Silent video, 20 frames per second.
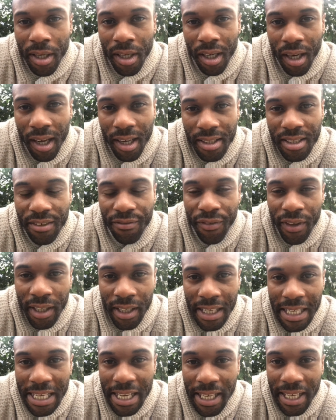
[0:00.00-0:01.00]
I'd like to
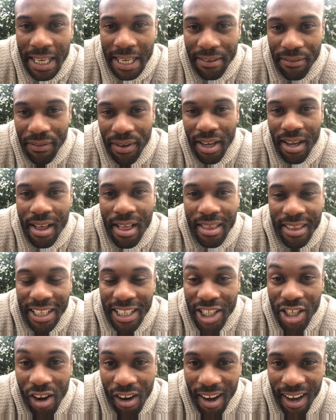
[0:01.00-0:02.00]
think that you give
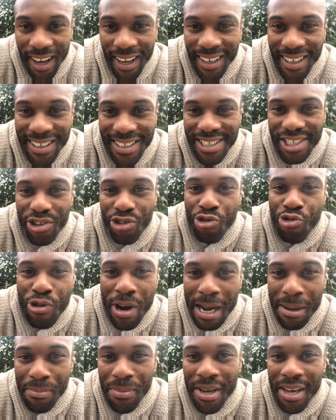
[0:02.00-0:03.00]
the tiniest
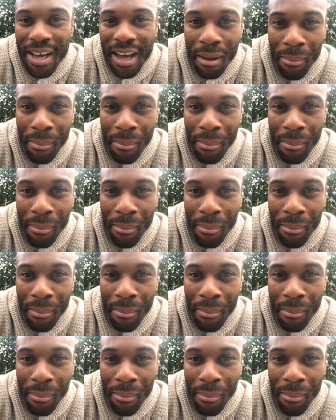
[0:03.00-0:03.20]
crap